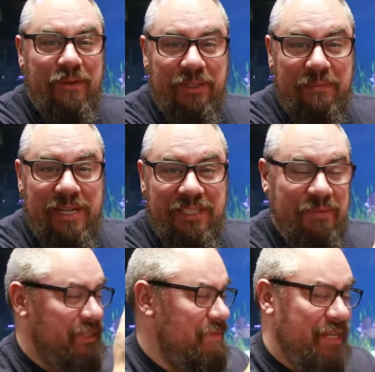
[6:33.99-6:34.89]
I forgot to
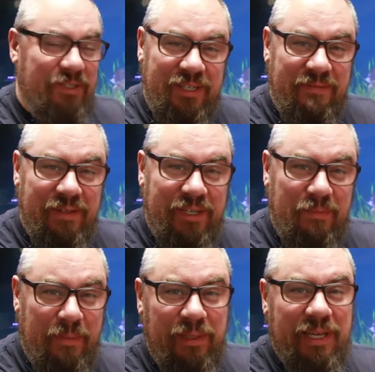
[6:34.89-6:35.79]
mention was to make sure you fill
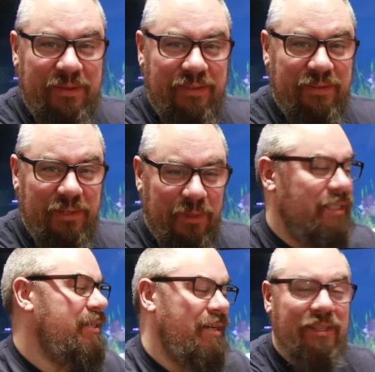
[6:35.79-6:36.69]
your bubble counter full of
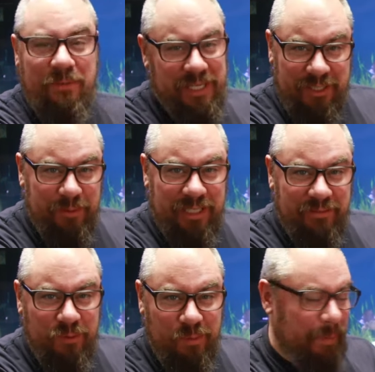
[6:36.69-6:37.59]
water, otherwise you will
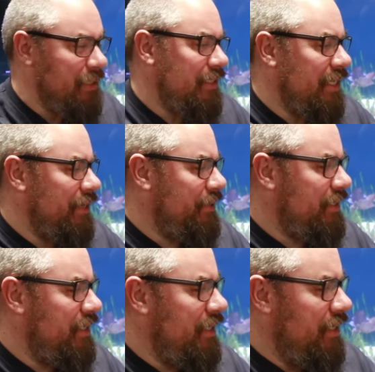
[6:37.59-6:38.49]
have no bubbles to
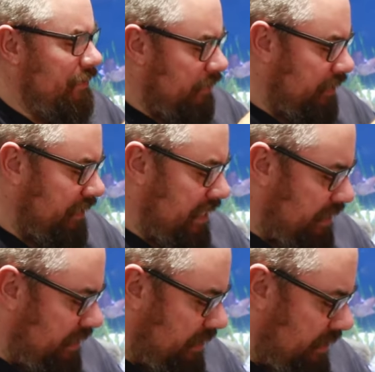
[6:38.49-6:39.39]
count. But once
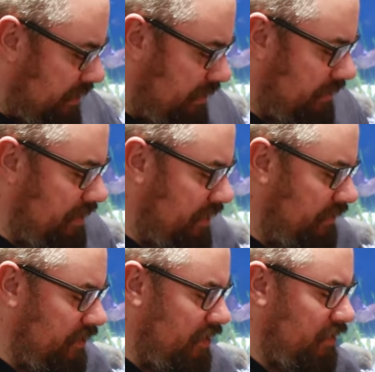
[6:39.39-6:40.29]
that's done,
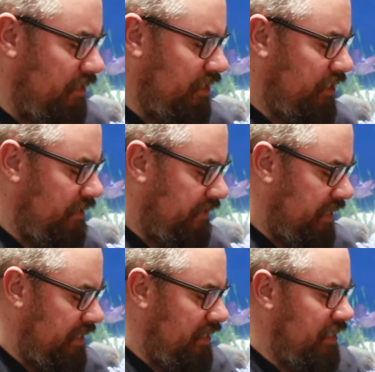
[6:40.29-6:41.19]
you've got all your stuff
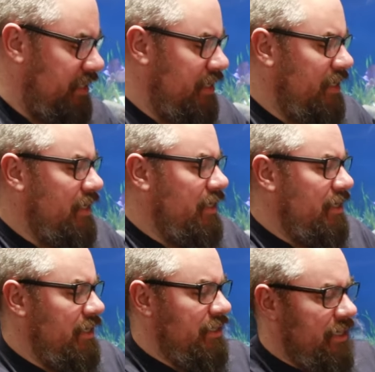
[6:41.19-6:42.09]
in.
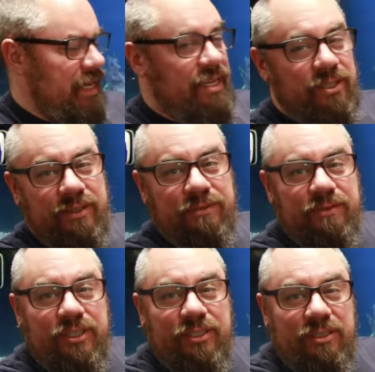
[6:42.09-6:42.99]
It's a case
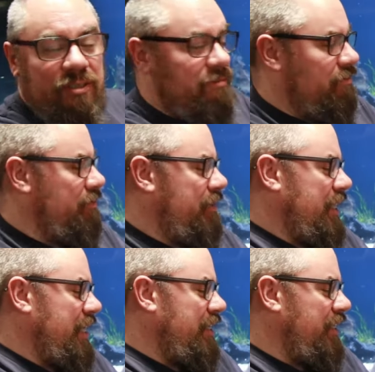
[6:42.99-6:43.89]
of just
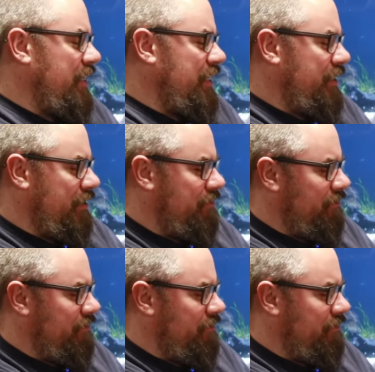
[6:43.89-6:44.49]
tightening the lid,